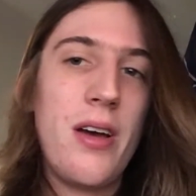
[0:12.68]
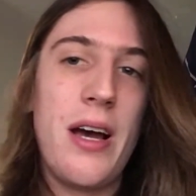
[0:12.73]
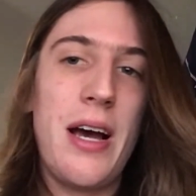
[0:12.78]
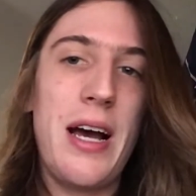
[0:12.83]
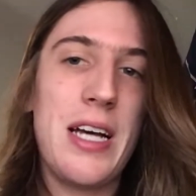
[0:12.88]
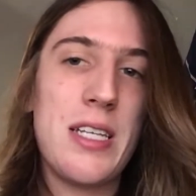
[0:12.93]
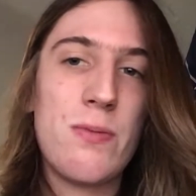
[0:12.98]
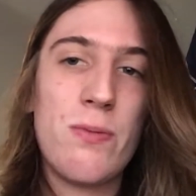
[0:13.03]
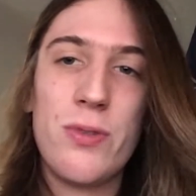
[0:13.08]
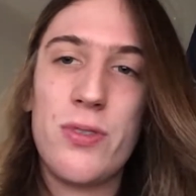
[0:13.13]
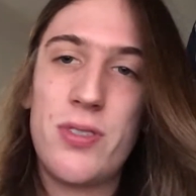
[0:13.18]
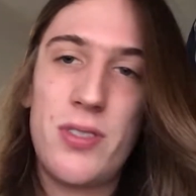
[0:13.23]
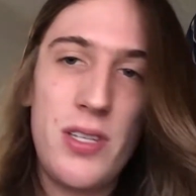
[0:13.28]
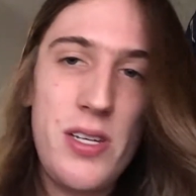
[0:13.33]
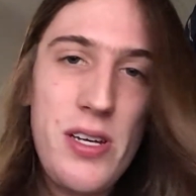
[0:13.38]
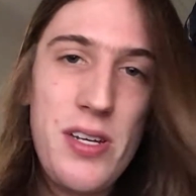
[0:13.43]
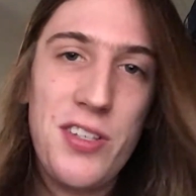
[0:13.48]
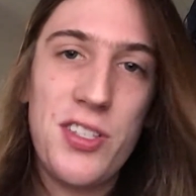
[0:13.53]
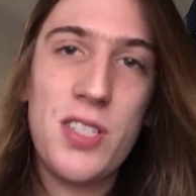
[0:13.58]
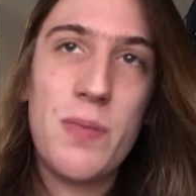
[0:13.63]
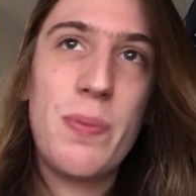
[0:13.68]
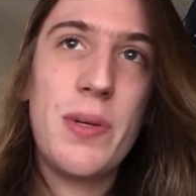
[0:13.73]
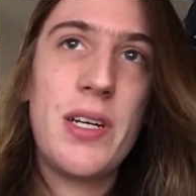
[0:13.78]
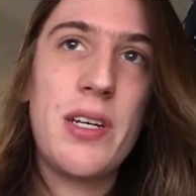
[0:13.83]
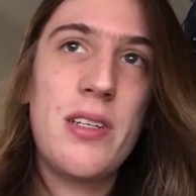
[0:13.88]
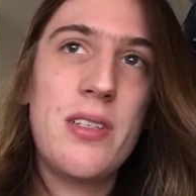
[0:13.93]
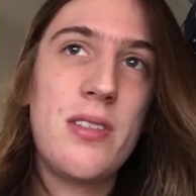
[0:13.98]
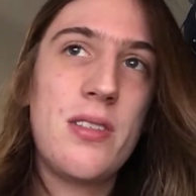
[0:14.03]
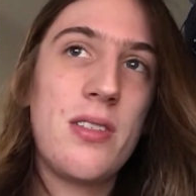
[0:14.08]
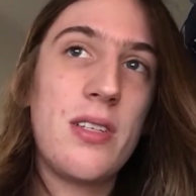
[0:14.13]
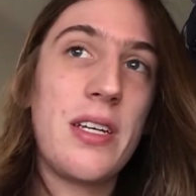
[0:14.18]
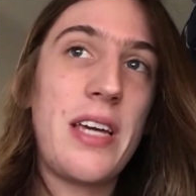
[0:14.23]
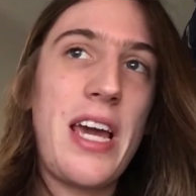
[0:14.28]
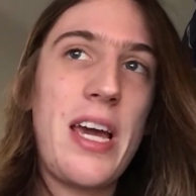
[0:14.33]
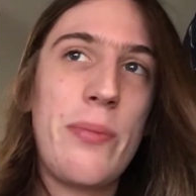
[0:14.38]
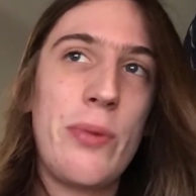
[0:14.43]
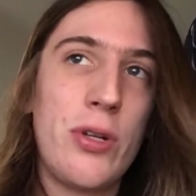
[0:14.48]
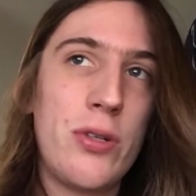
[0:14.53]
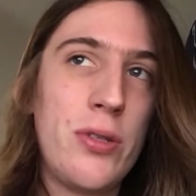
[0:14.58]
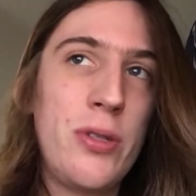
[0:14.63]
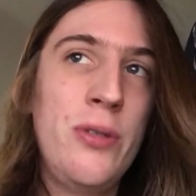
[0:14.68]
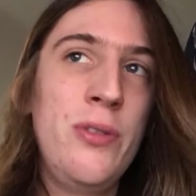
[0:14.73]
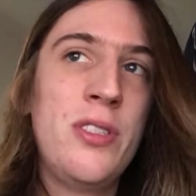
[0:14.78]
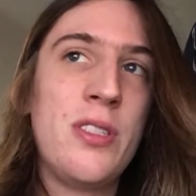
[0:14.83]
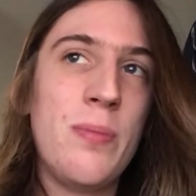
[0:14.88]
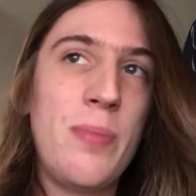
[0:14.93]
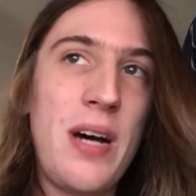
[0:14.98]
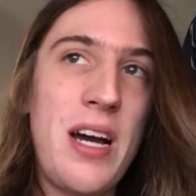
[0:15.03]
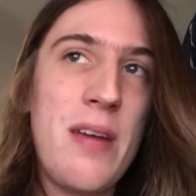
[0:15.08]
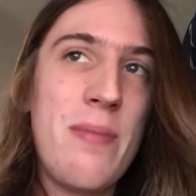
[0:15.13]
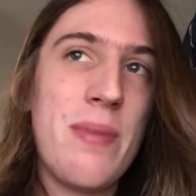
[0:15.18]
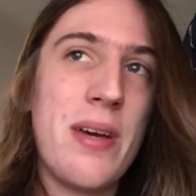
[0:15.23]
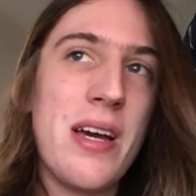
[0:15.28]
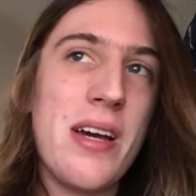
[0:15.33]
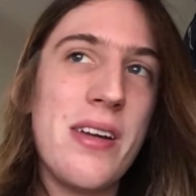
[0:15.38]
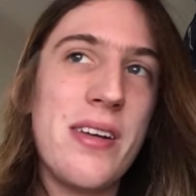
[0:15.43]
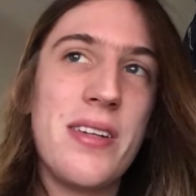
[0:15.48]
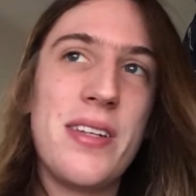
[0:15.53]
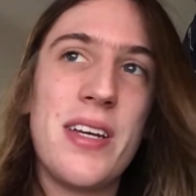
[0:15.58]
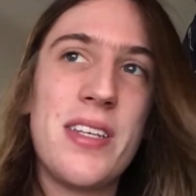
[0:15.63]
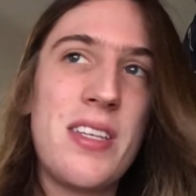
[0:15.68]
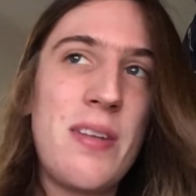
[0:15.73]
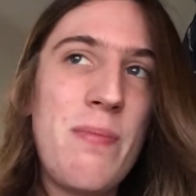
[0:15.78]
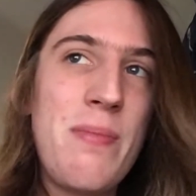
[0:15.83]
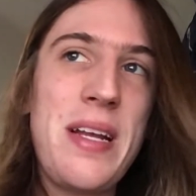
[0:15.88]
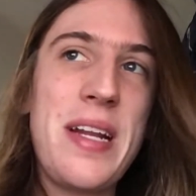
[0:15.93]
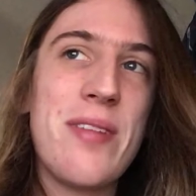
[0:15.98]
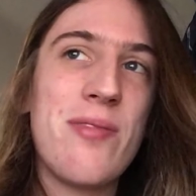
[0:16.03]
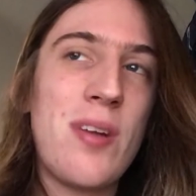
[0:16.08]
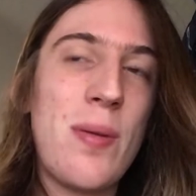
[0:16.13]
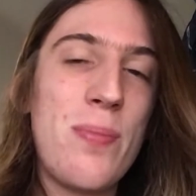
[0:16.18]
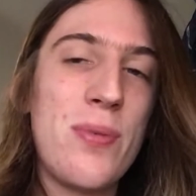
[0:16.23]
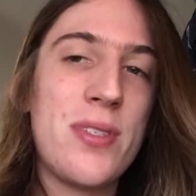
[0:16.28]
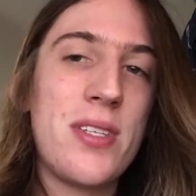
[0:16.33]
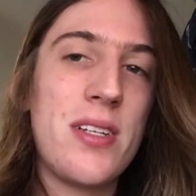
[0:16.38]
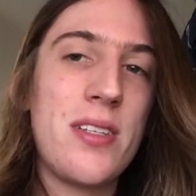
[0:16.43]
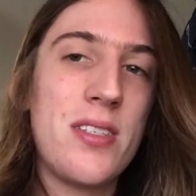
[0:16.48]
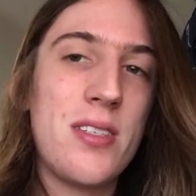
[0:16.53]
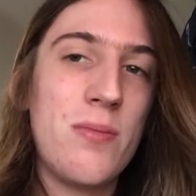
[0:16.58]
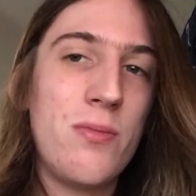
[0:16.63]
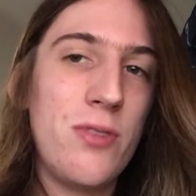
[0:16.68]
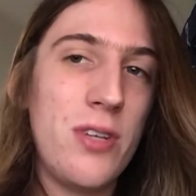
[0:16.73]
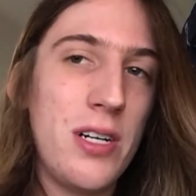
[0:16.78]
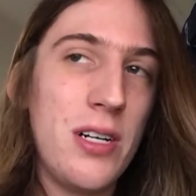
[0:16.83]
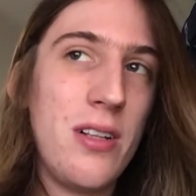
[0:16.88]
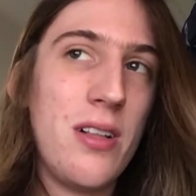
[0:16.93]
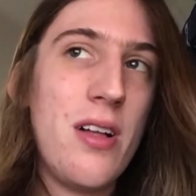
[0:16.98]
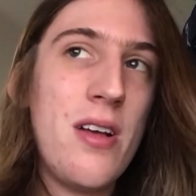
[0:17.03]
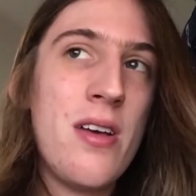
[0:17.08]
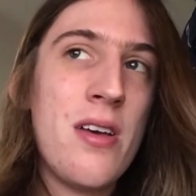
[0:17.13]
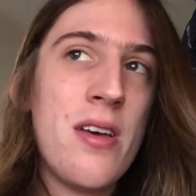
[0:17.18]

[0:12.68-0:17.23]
As we'll see, just because a game includes a bi man doesn't mean it represents him well,